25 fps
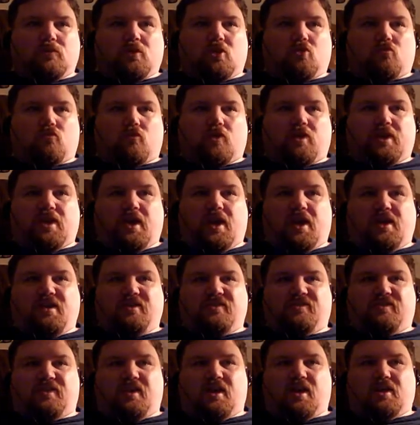Renee
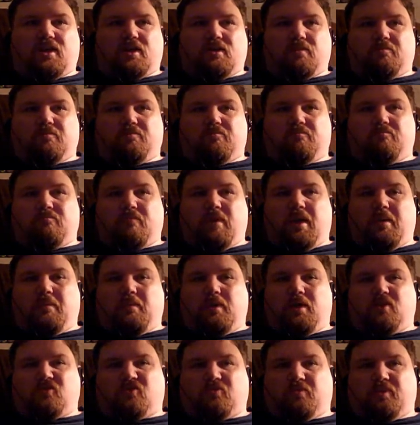said it maybe
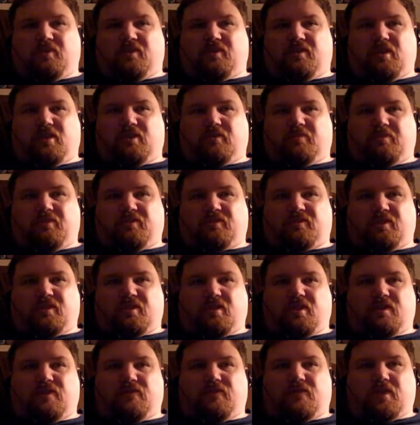it's
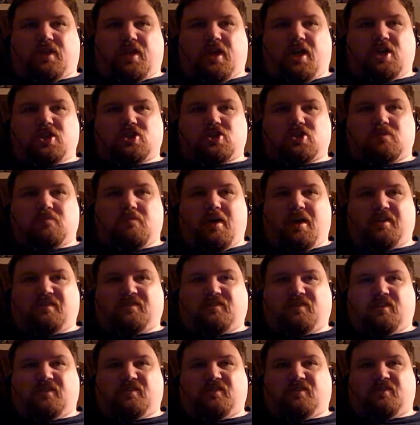misidentification. Matt
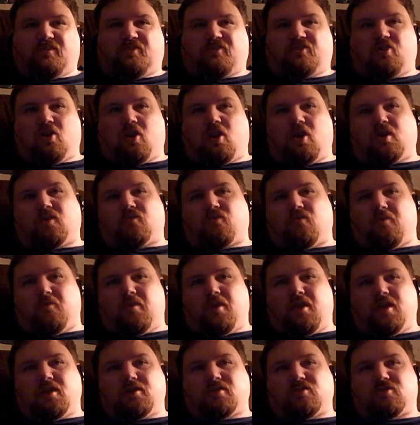says it's dark from
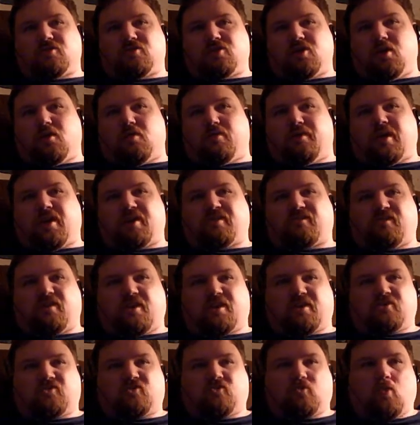head to toe and acts
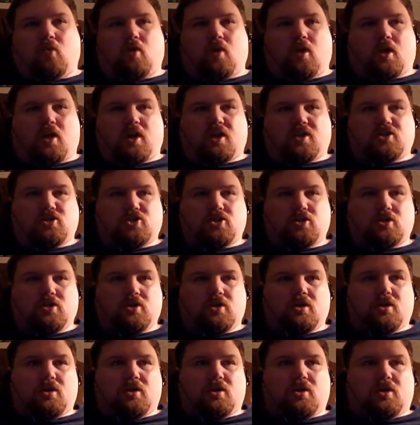like a squatch.
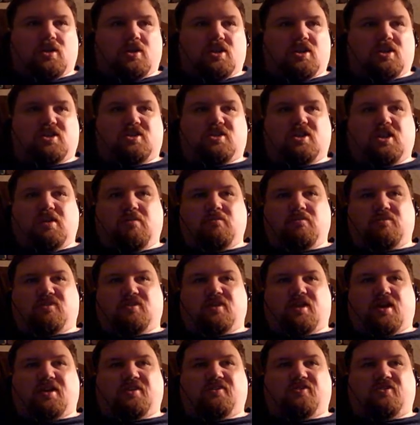The team
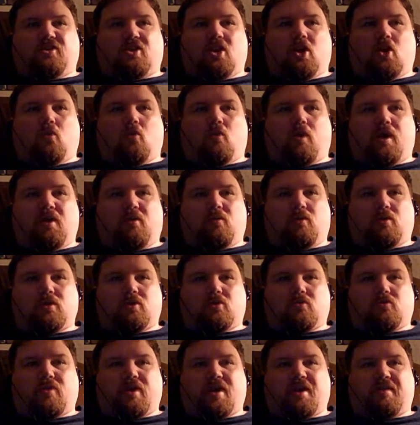decides to go
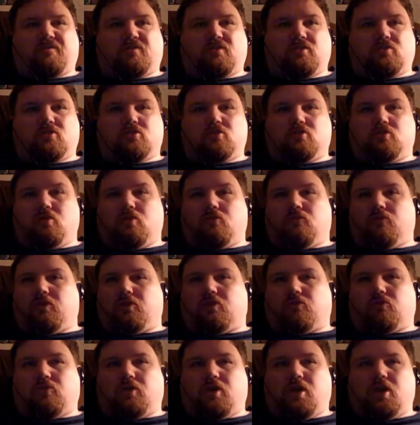whitewater rafting to do a
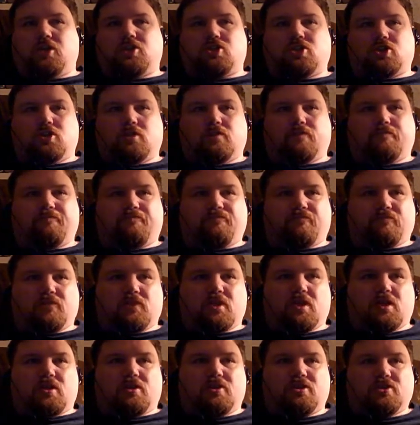recreation.
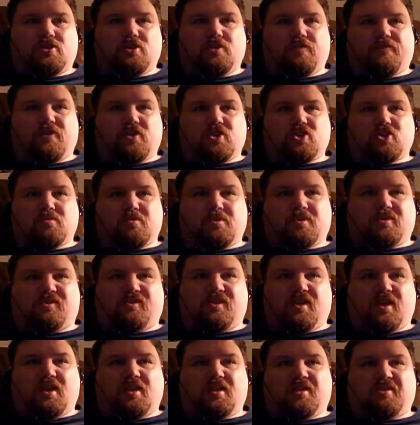The two fishermen
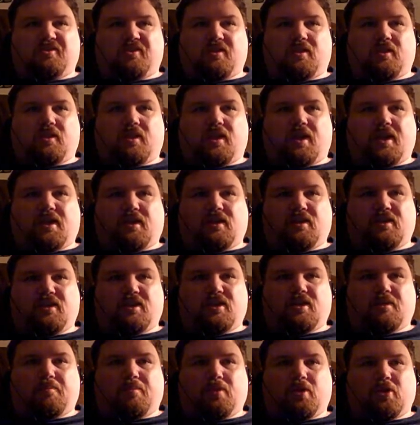say it is unlikely
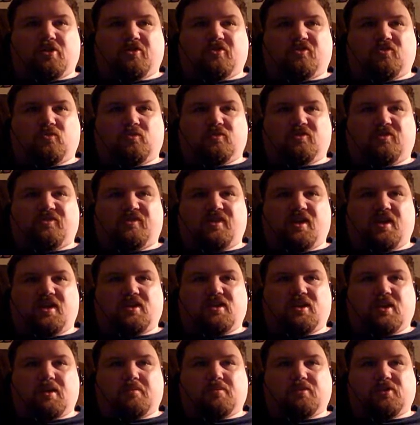that a person would stand
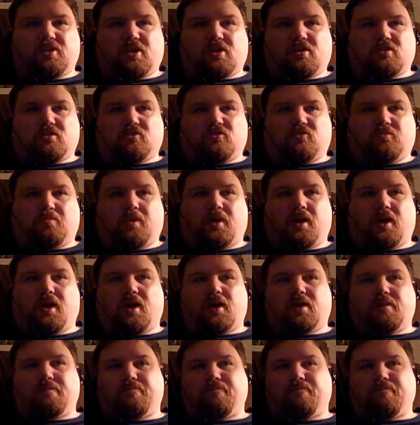in that particular spot.